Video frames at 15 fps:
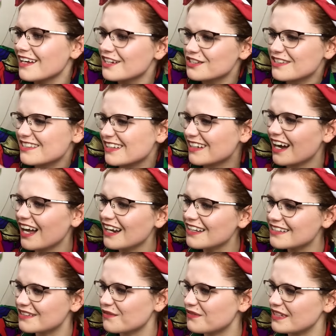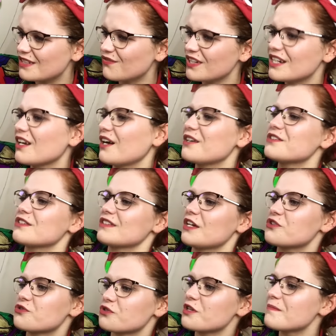just the colours of this video just like
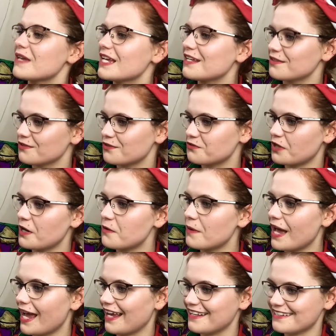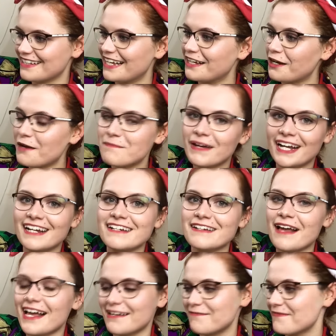drew me in straight away. It's like going back in
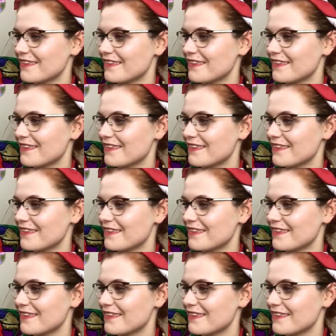time.